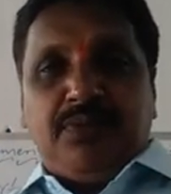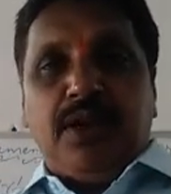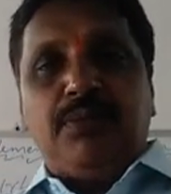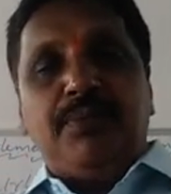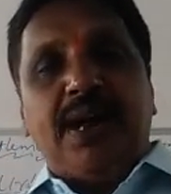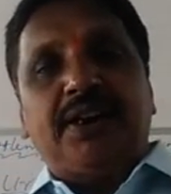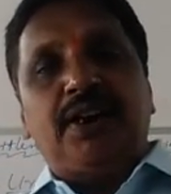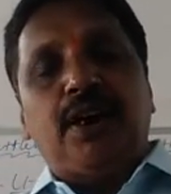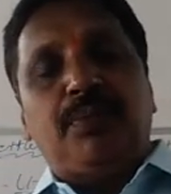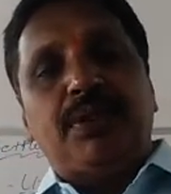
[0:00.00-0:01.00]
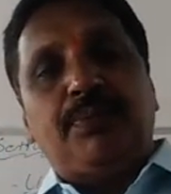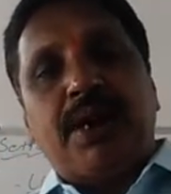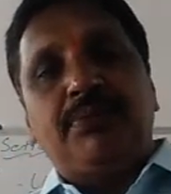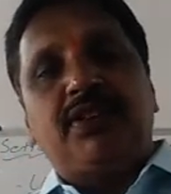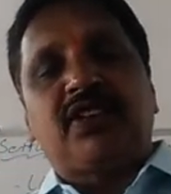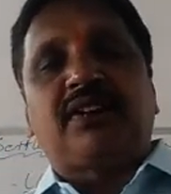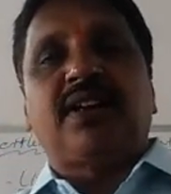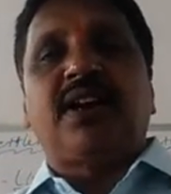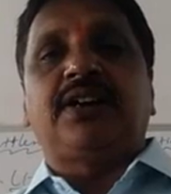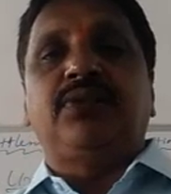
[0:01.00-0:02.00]
They will be banking upon the primary
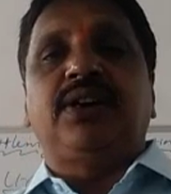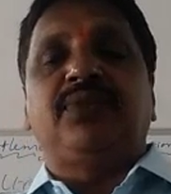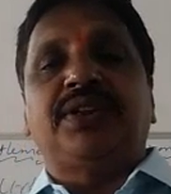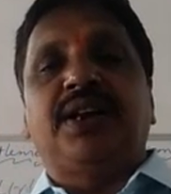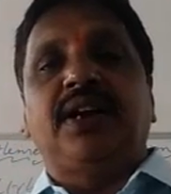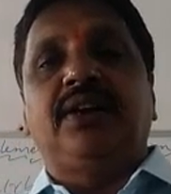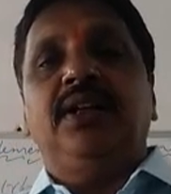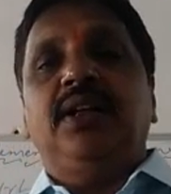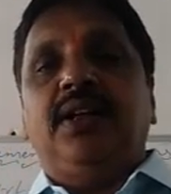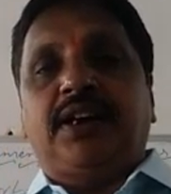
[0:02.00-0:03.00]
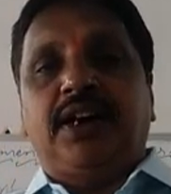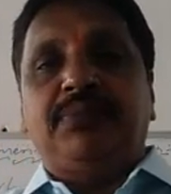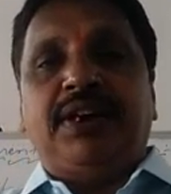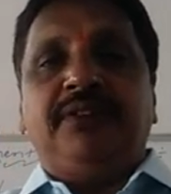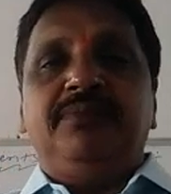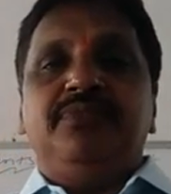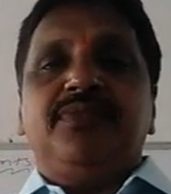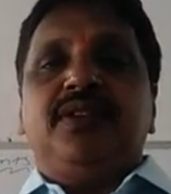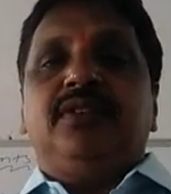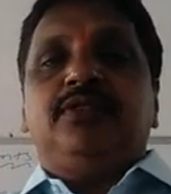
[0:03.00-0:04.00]
sector activity for their economy.
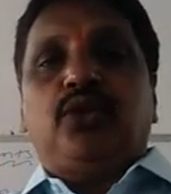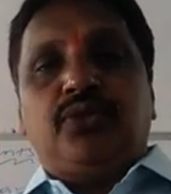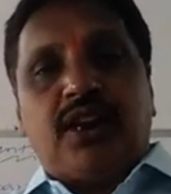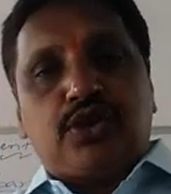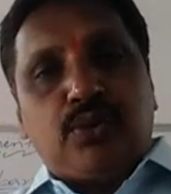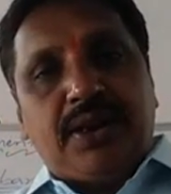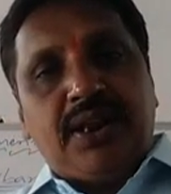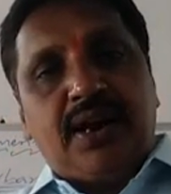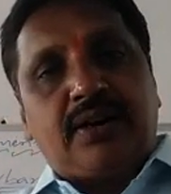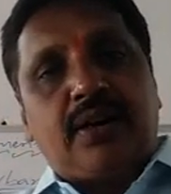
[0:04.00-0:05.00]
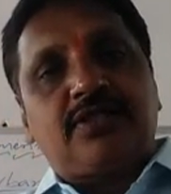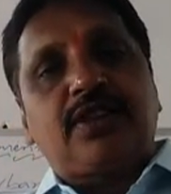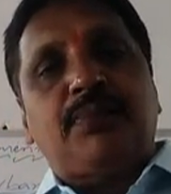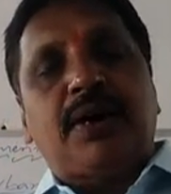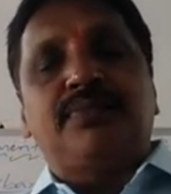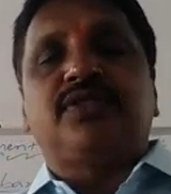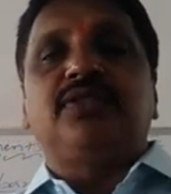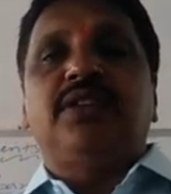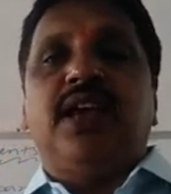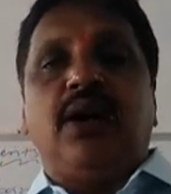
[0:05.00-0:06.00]
So that's why they are called suburbs. They